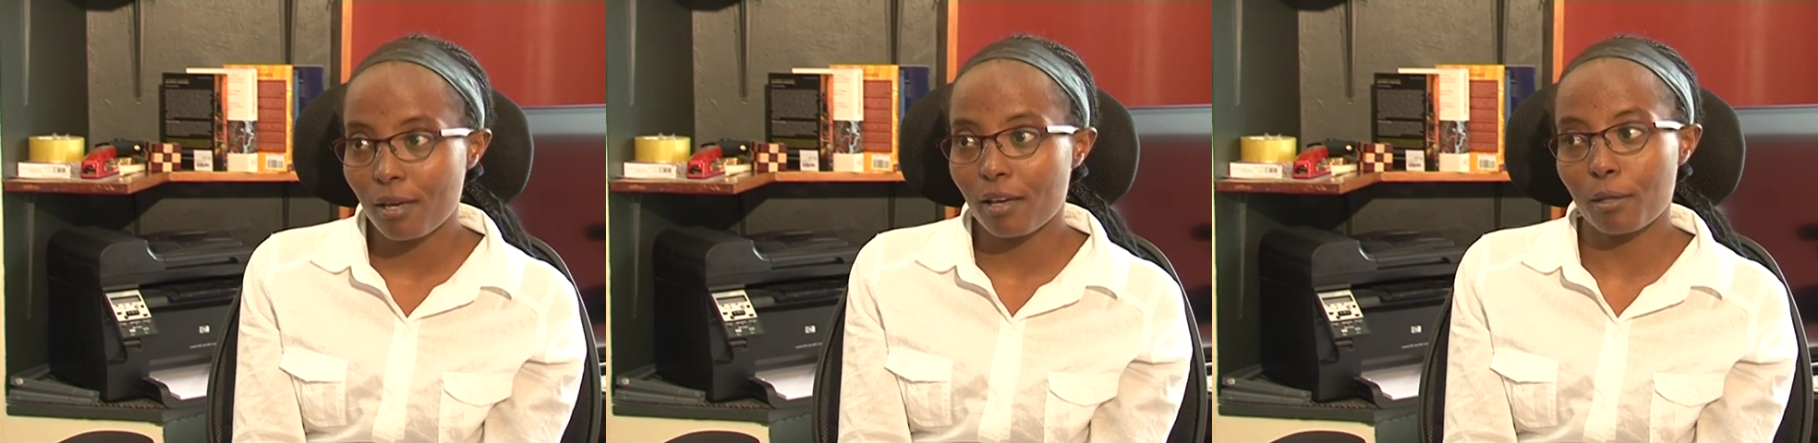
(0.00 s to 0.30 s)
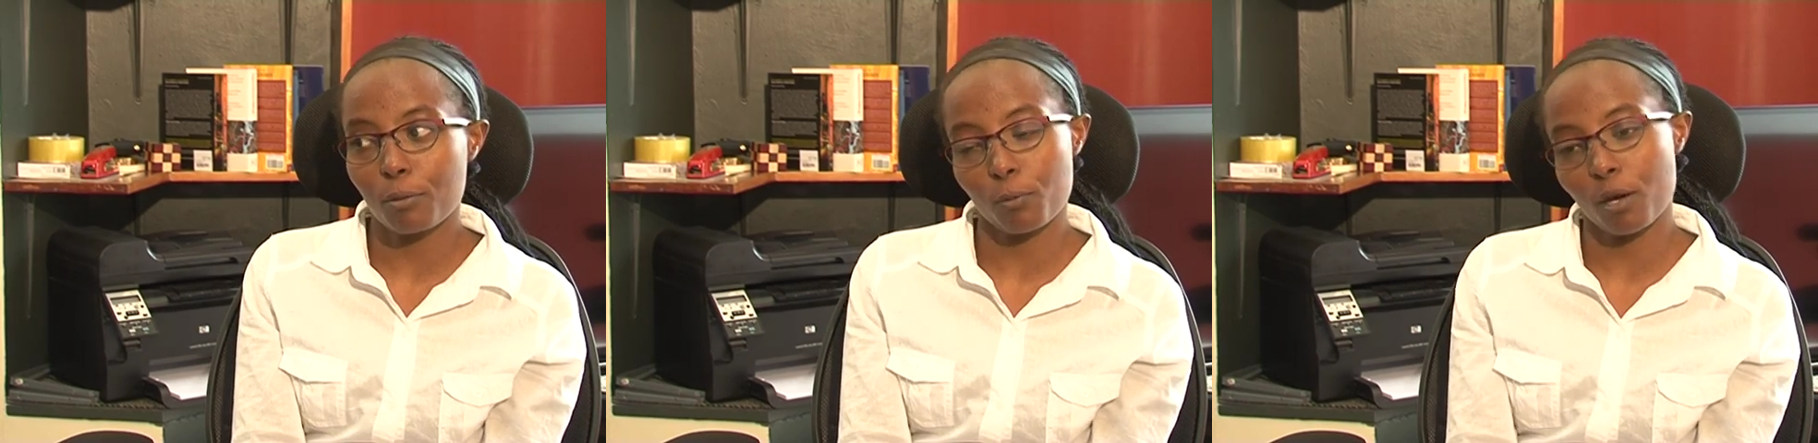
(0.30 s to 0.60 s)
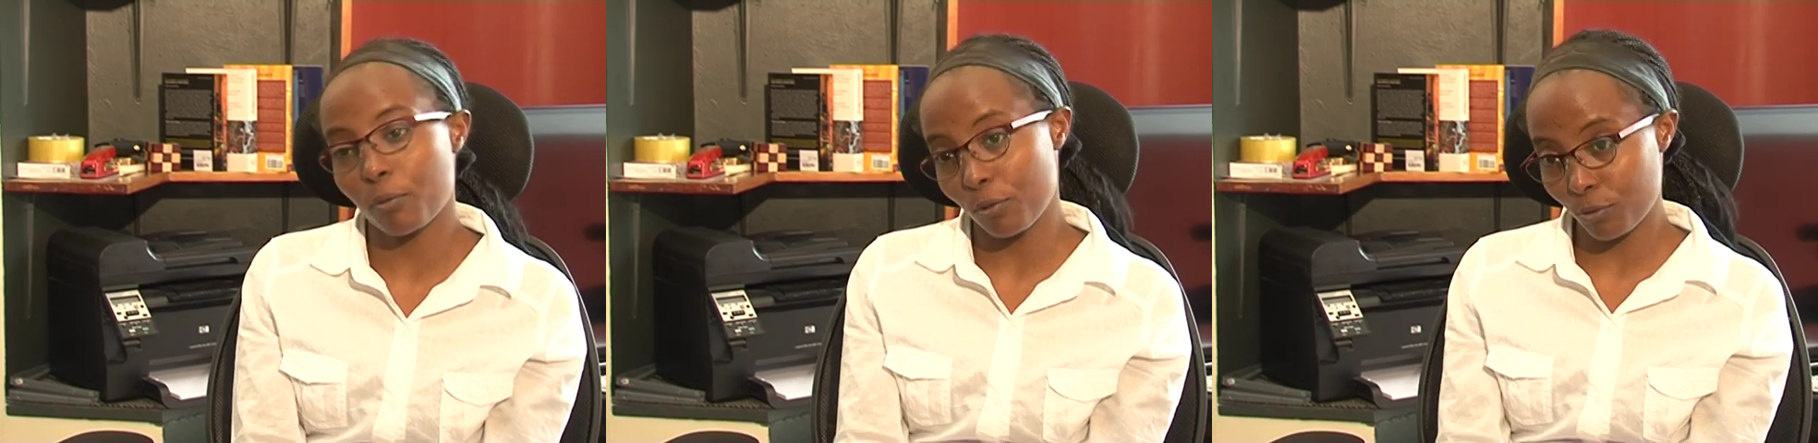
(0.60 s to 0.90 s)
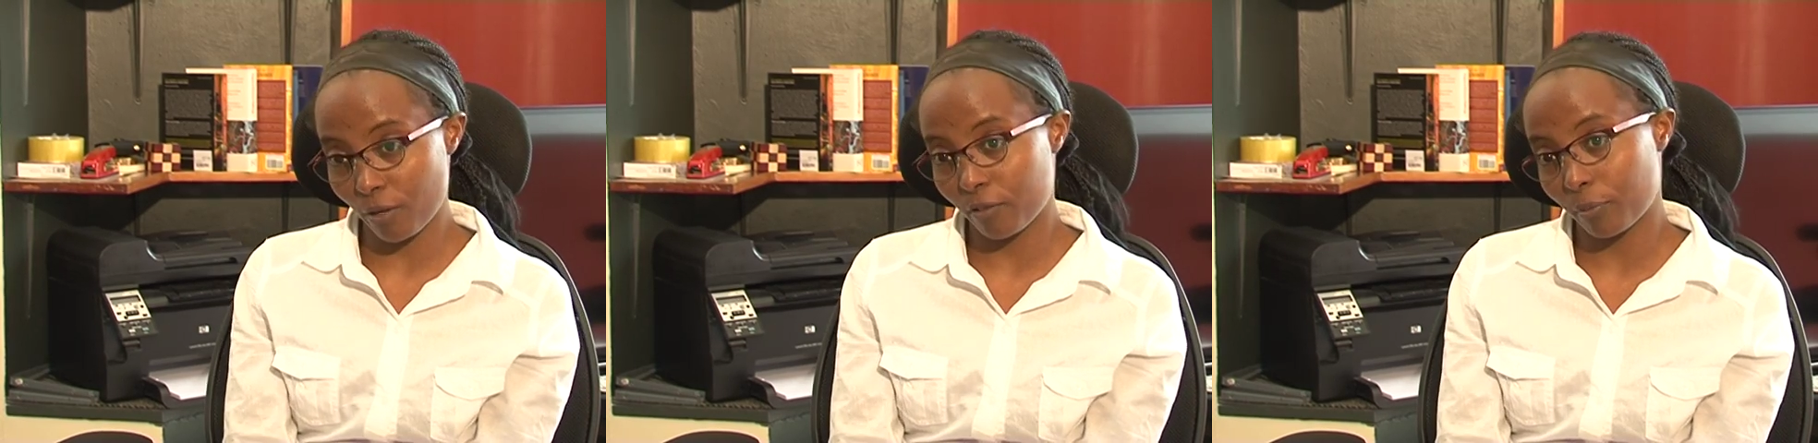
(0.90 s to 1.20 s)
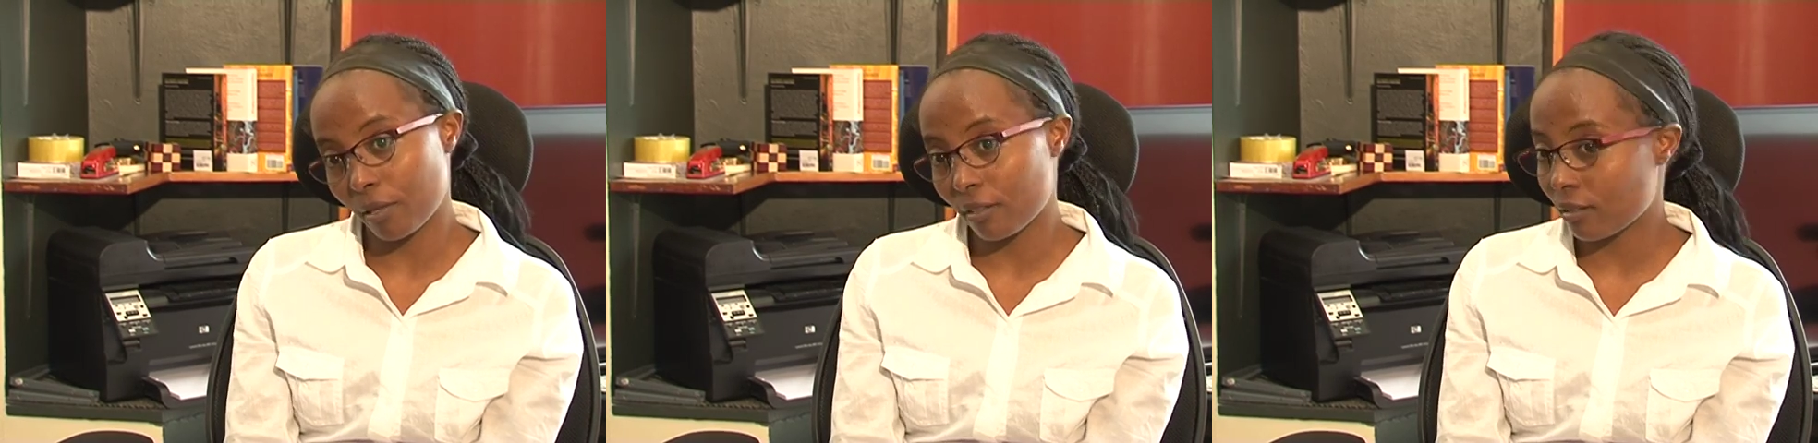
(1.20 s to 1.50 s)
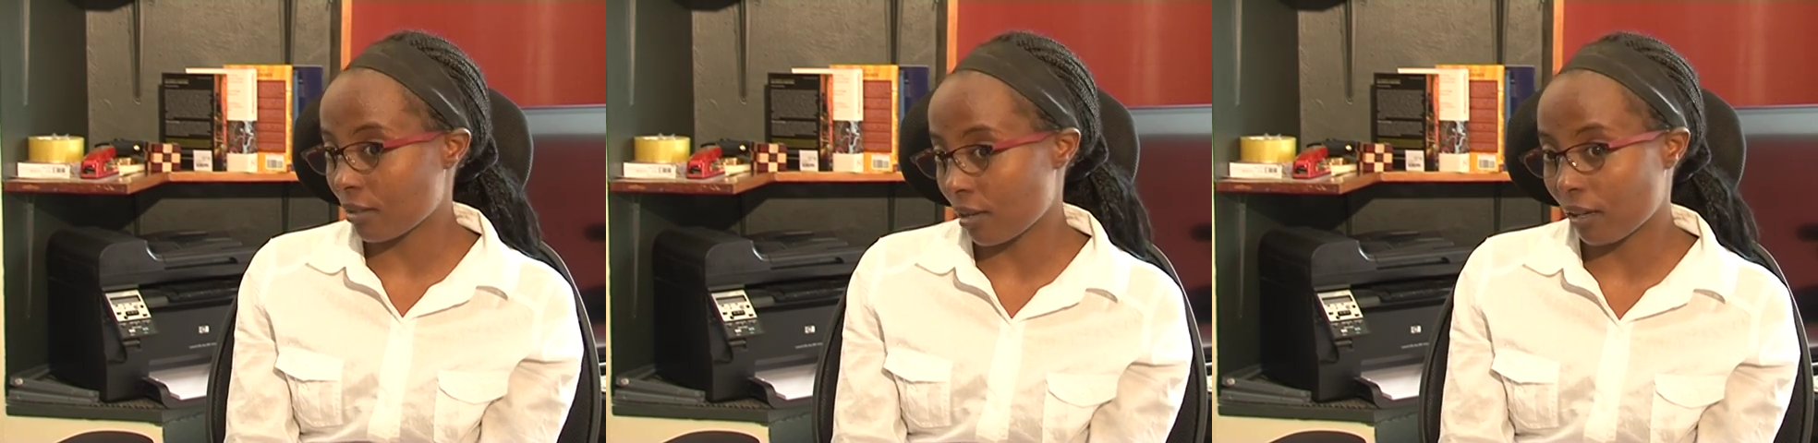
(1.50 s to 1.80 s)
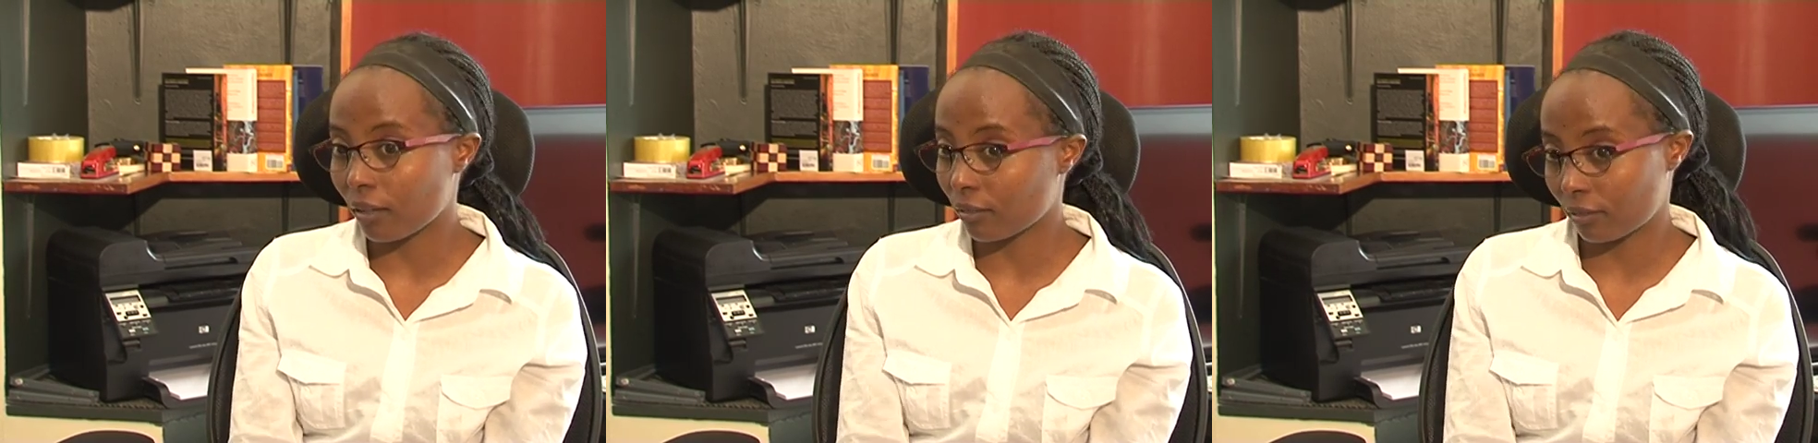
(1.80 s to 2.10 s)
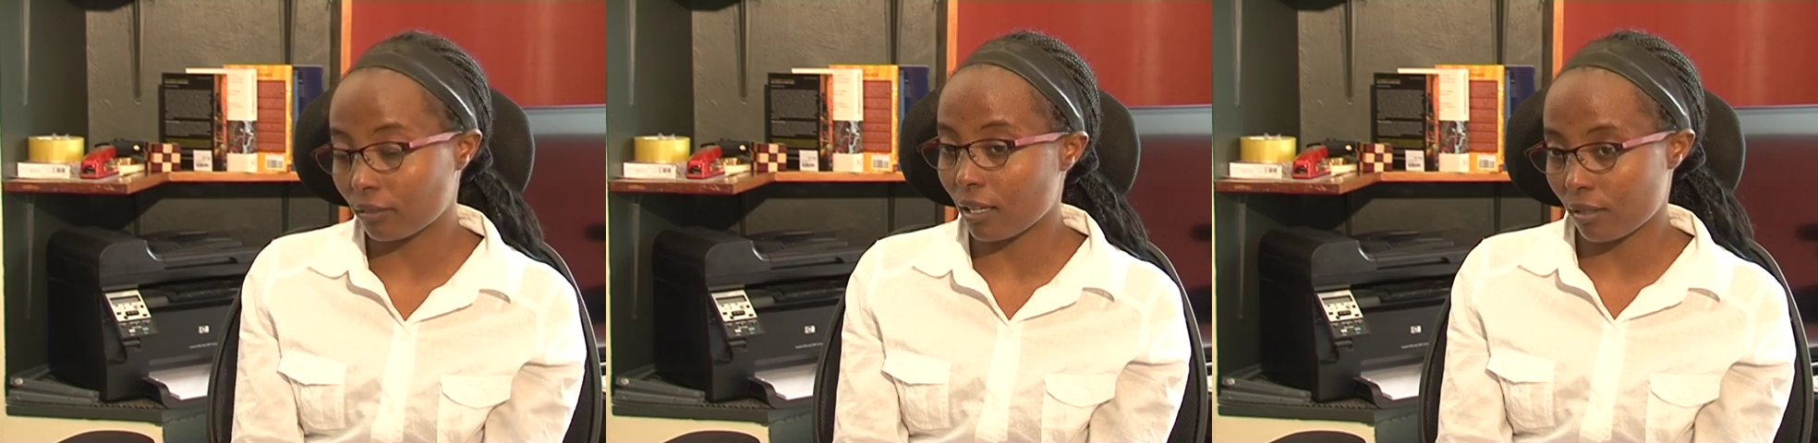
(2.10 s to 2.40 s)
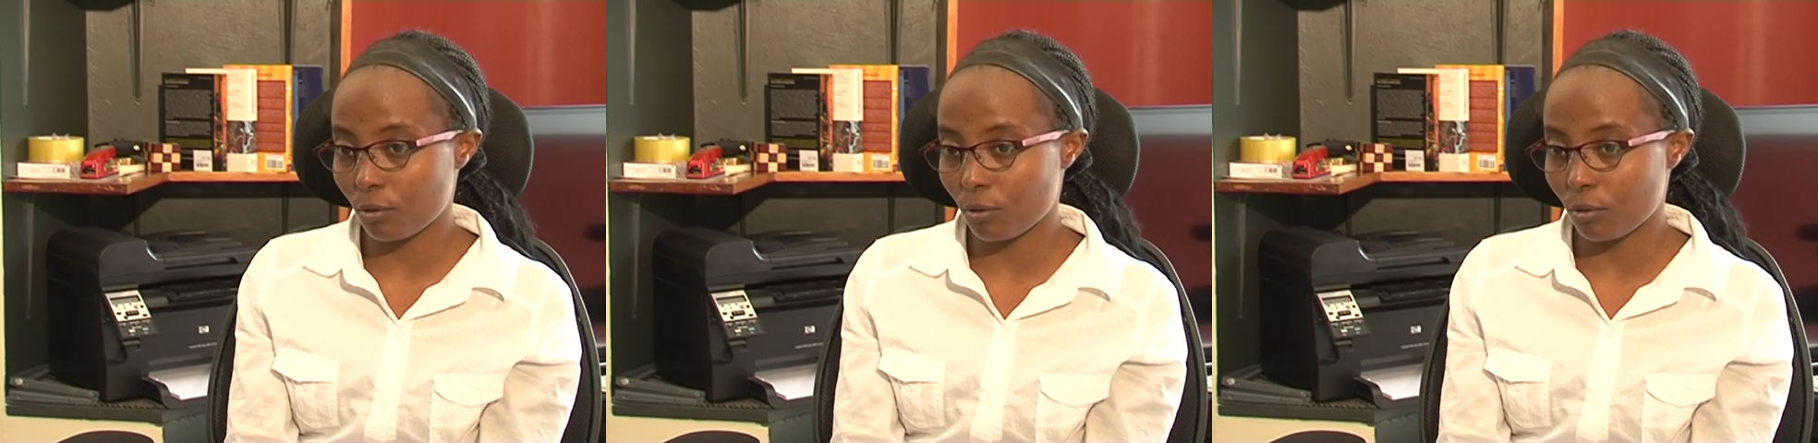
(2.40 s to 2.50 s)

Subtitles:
and where we used to have space, that